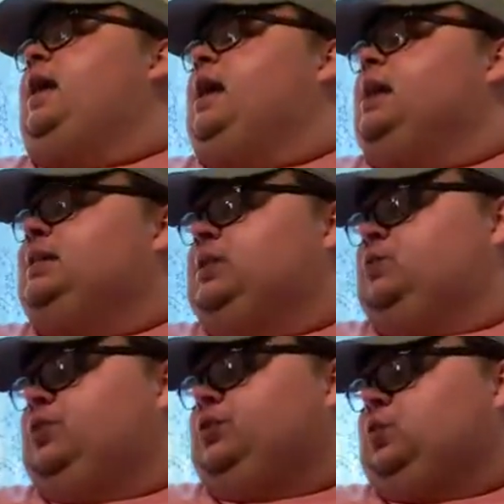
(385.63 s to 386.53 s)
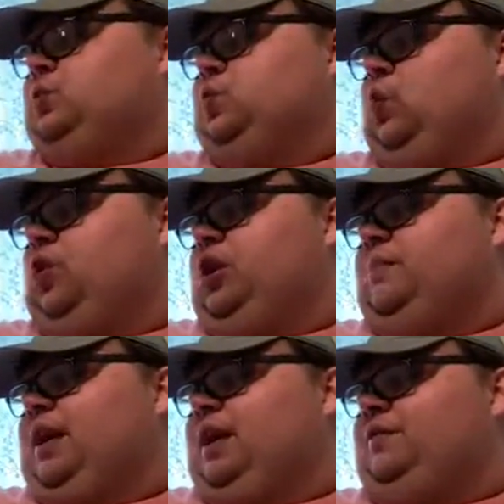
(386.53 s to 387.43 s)
ants were
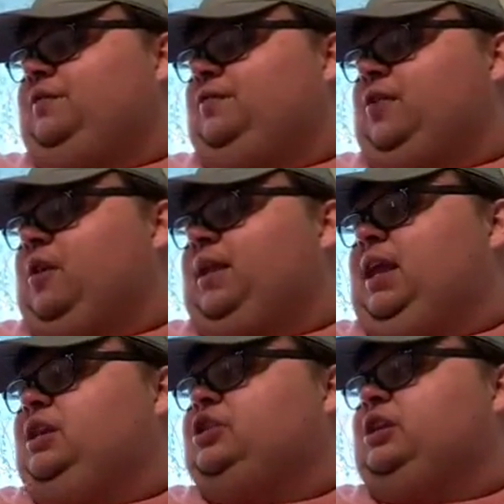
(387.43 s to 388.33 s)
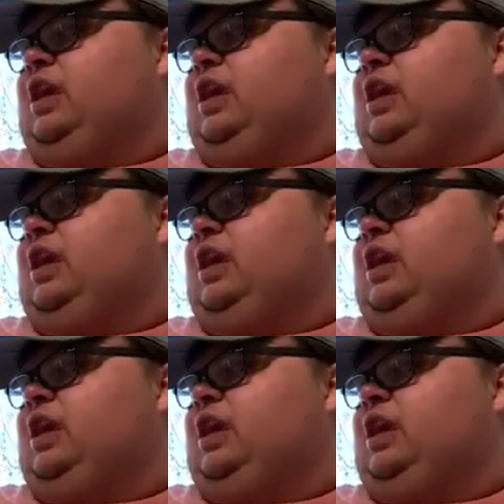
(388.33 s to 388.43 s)
swarming from each and